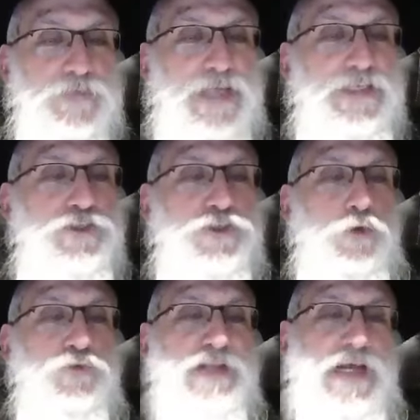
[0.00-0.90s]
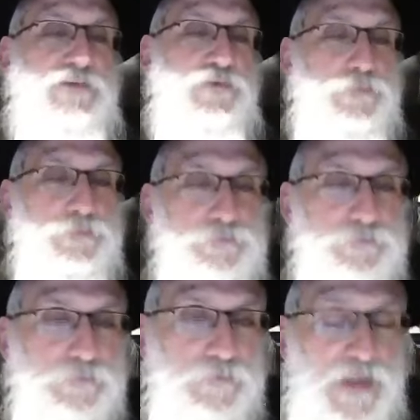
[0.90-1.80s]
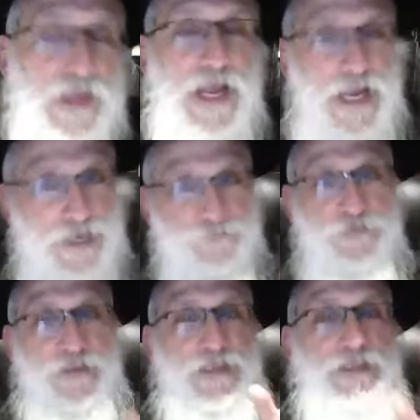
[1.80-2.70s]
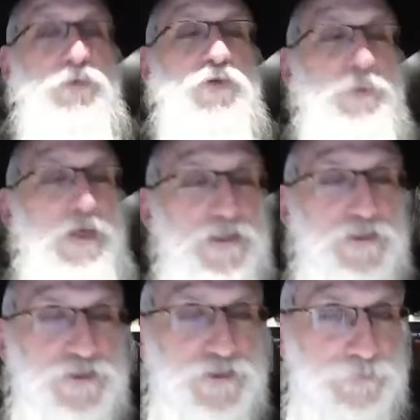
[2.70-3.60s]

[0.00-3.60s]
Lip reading: And he chose not to. And for that, he was punished.